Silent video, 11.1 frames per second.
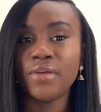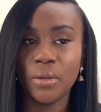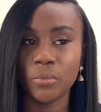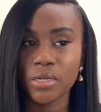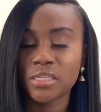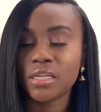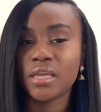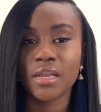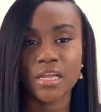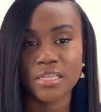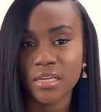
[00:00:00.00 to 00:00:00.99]
And once again,
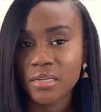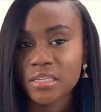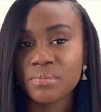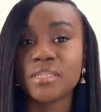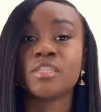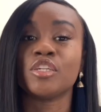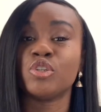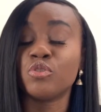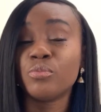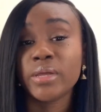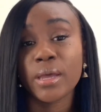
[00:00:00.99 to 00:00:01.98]
that's an expense that you
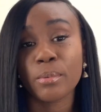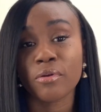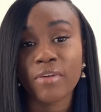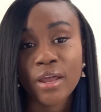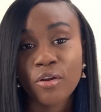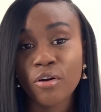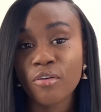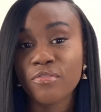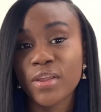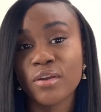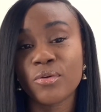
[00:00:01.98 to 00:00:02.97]
will be able to write off
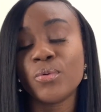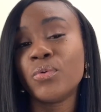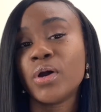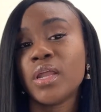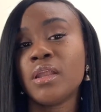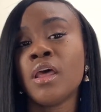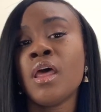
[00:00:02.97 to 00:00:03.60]
later on.